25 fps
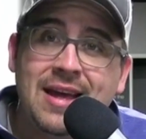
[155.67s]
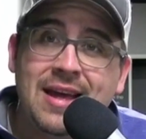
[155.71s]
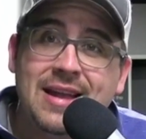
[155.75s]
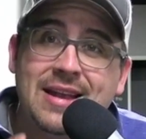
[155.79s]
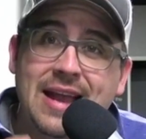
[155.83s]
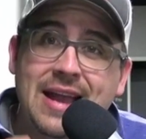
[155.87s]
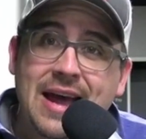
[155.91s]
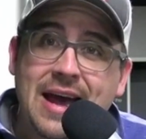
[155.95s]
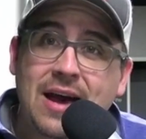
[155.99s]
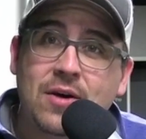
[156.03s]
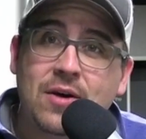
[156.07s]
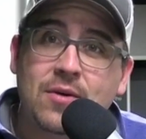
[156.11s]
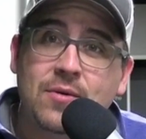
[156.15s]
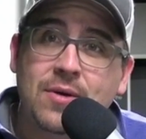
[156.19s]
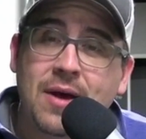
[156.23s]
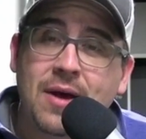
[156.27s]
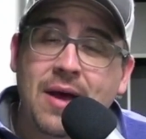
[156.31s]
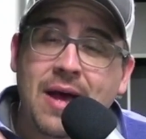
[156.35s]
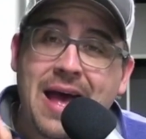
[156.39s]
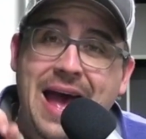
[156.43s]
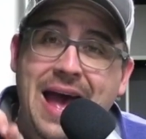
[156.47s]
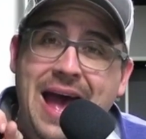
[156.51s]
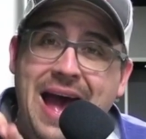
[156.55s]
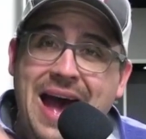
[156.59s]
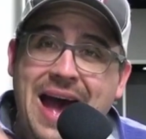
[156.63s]
Now,
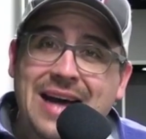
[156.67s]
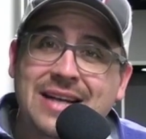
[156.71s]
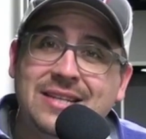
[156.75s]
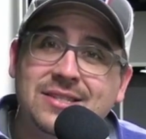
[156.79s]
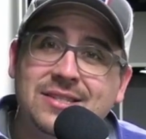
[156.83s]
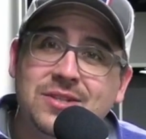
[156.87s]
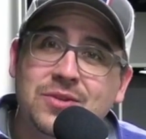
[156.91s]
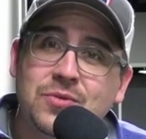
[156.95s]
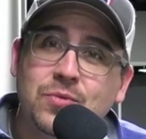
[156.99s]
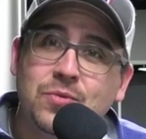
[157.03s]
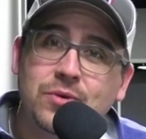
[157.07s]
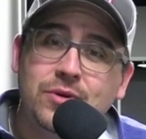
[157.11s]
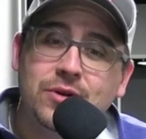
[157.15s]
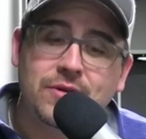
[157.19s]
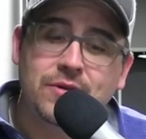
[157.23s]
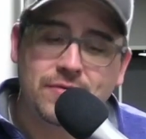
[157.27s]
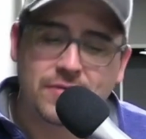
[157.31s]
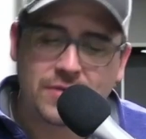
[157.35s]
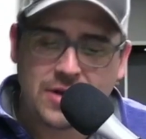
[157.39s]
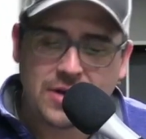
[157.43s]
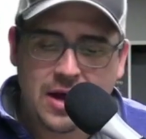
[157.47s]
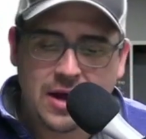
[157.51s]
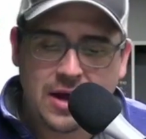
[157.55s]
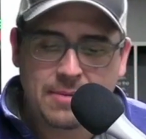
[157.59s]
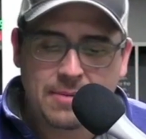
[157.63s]
as the Word of
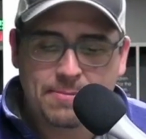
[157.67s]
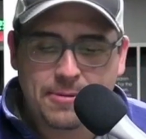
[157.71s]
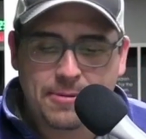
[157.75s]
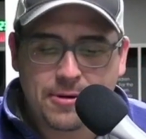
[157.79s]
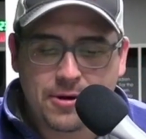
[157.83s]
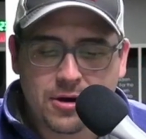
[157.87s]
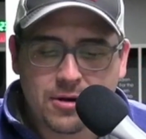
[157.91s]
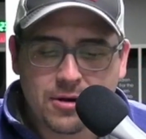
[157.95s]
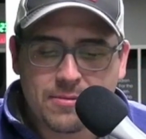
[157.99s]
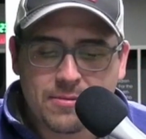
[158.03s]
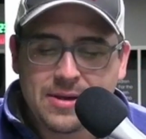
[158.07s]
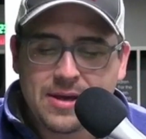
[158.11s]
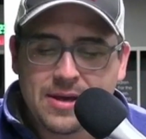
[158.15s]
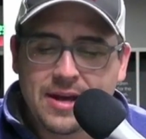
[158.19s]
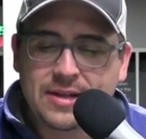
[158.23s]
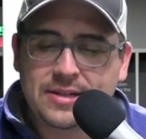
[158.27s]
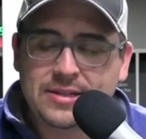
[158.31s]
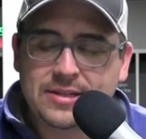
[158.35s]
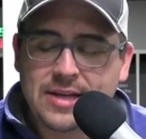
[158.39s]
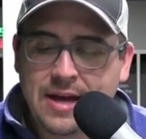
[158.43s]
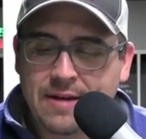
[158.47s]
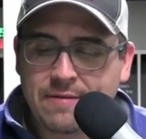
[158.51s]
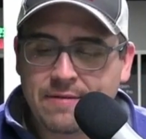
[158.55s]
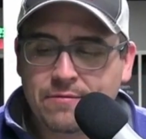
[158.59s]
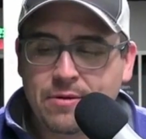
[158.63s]
God
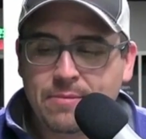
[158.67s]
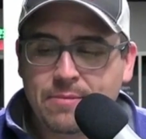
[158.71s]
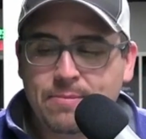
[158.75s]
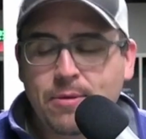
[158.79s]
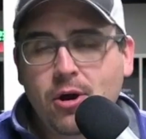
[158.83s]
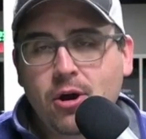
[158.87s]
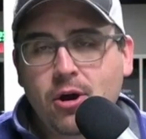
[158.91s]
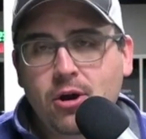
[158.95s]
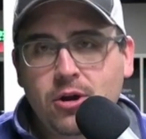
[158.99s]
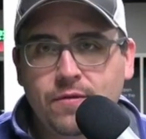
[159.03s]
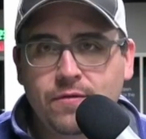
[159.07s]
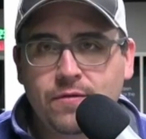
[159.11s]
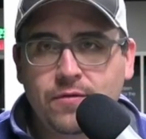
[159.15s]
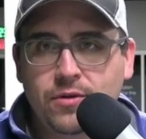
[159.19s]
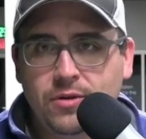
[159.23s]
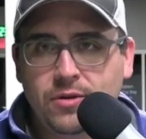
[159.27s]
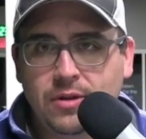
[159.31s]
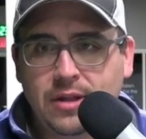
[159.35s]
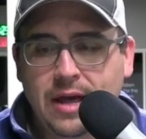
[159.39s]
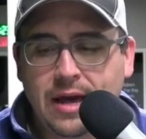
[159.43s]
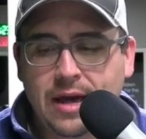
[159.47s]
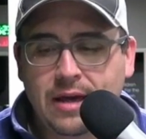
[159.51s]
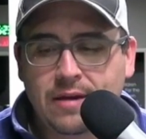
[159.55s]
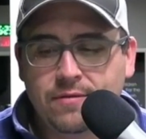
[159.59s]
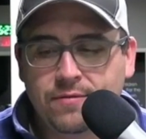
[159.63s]
permeates every part of your
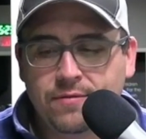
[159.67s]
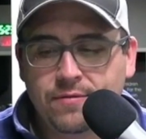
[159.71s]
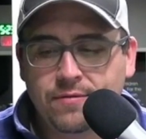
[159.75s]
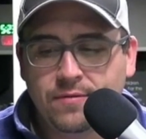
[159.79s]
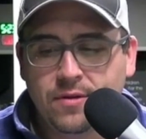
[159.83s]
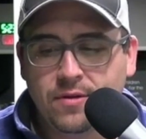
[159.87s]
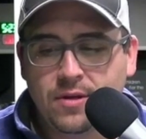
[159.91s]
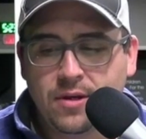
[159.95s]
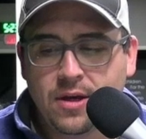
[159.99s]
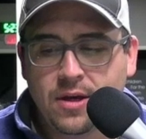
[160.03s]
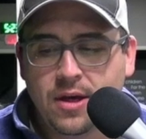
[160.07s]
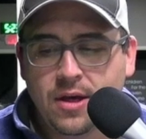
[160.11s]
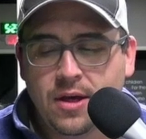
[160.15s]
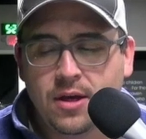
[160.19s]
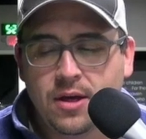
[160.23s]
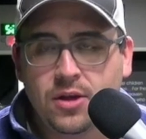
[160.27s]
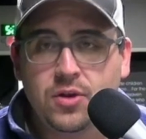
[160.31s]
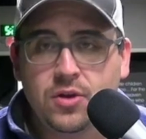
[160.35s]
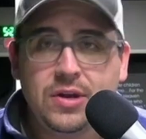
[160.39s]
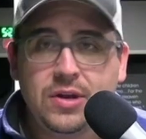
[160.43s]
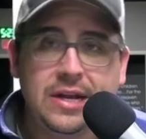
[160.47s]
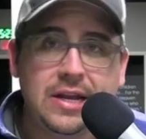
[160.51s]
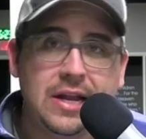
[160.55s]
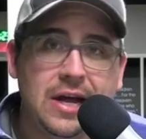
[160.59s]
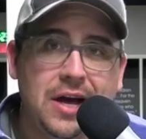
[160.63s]
life,
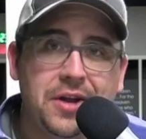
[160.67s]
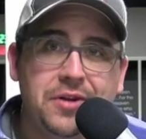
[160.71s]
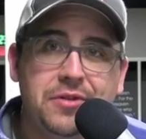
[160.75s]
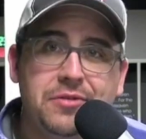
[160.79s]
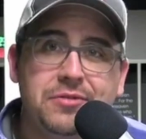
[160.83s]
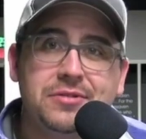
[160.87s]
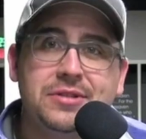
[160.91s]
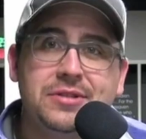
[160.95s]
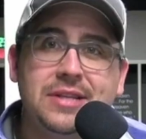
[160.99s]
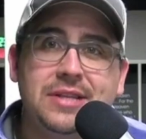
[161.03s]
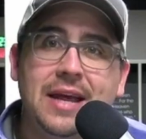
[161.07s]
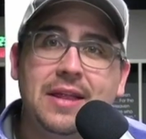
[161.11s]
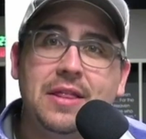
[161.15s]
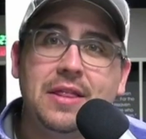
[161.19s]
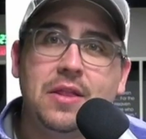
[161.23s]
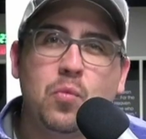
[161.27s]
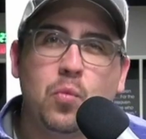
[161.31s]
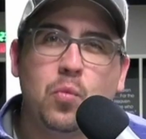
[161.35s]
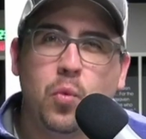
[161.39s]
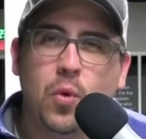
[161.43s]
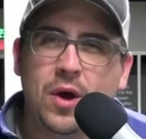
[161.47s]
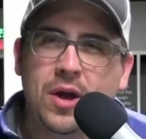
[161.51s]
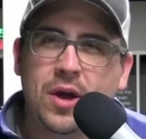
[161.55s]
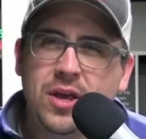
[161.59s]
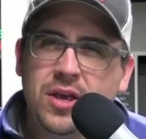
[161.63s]
you need to understand that
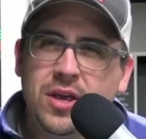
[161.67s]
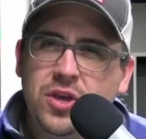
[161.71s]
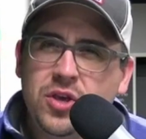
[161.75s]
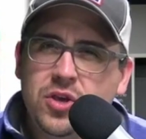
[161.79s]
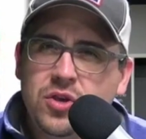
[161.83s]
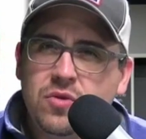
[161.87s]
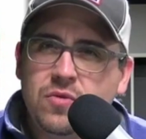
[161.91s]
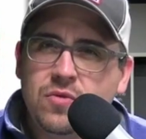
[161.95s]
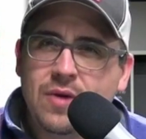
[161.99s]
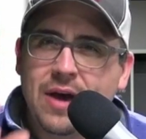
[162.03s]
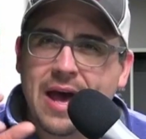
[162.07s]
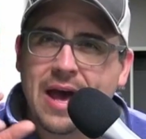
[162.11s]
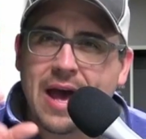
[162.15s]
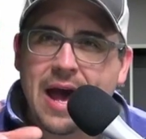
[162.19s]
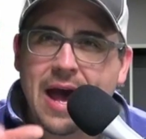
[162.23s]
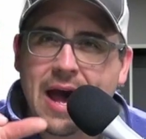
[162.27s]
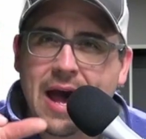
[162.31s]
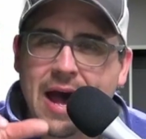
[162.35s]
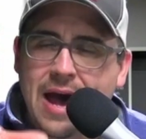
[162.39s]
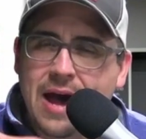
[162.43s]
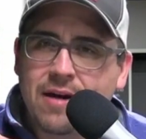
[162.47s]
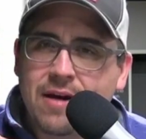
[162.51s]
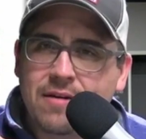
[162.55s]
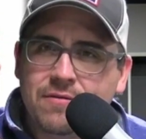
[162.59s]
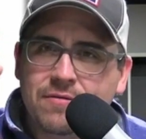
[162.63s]
what you
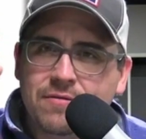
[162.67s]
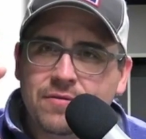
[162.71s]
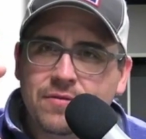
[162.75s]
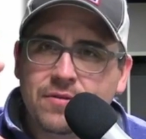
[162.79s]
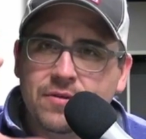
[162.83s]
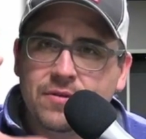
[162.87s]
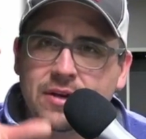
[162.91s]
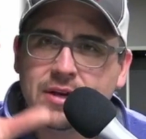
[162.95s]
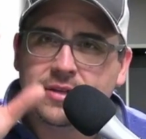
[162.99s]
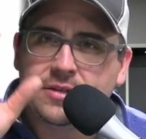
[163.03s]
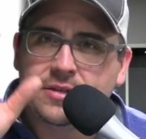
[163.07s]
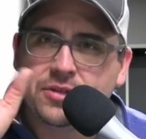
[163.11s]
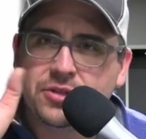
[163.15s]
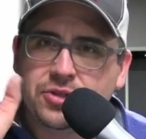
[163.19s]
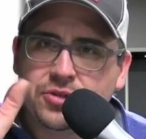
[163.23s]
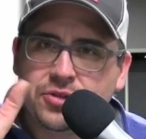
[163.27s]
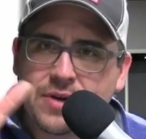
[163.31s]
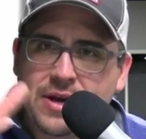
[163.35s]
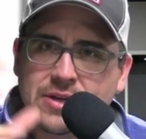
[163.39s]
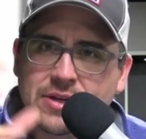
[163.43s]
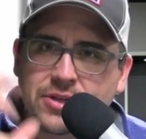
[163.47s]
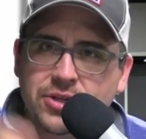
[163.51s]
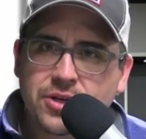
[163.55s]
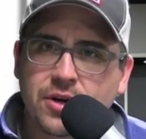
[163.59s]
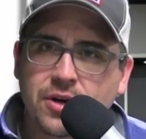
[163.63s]
have is a
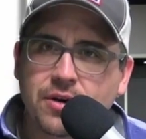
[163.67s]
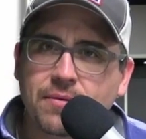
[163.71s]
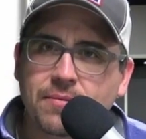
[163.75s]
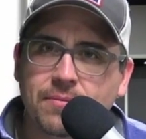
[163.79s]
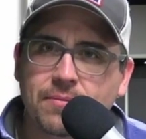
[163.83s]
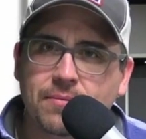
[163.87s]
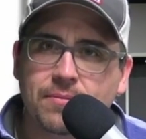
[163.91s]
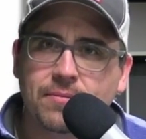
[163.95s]
treasure.